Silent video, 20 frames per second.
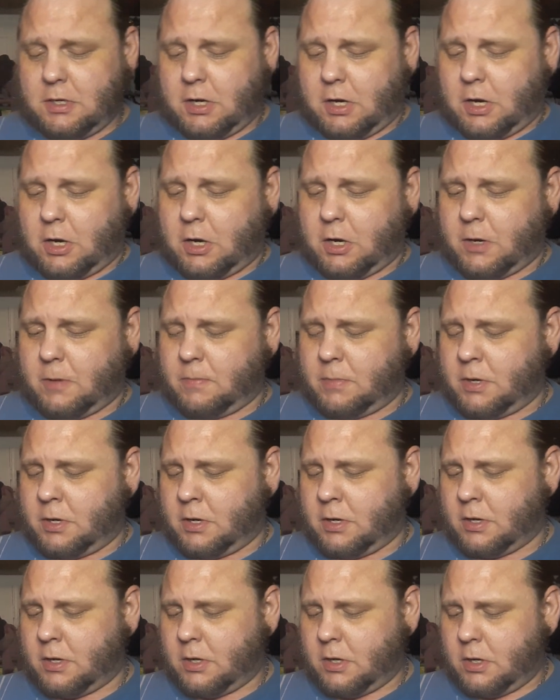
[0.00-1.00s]
One
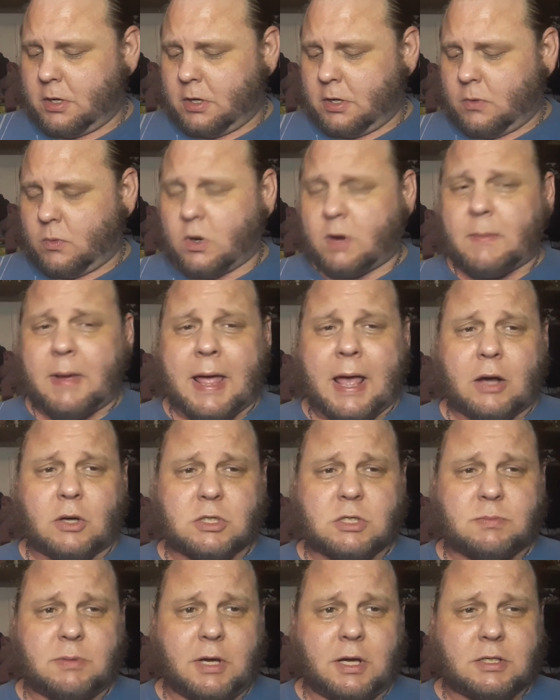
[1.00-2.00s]
of my
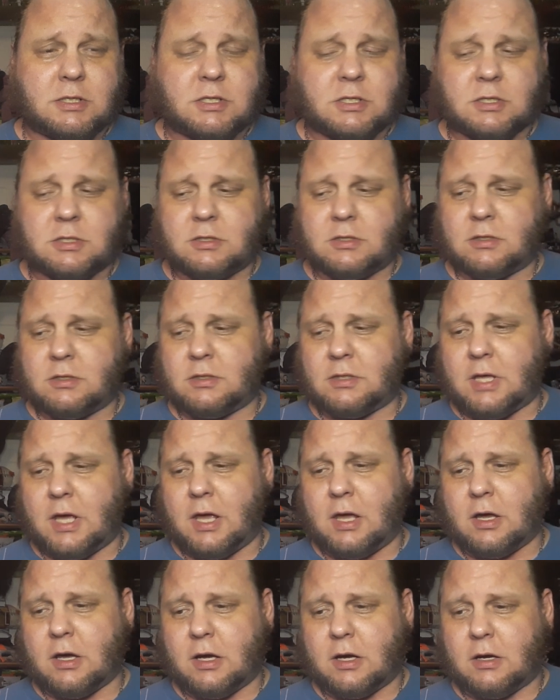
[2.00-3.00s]
housemates,
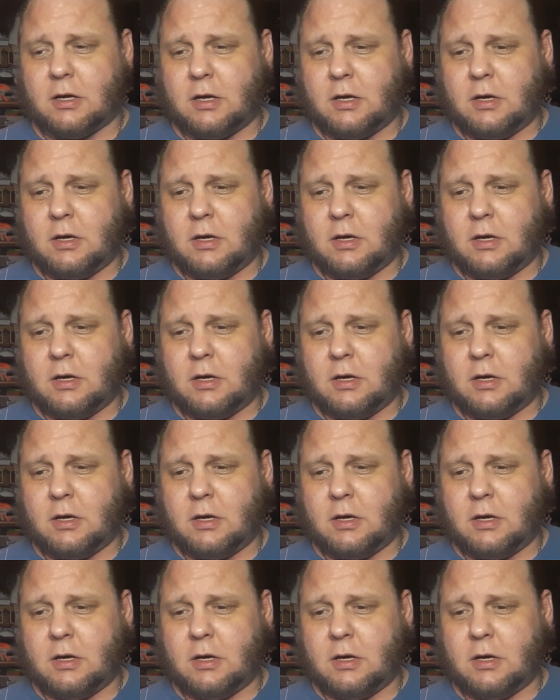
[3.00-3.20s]
they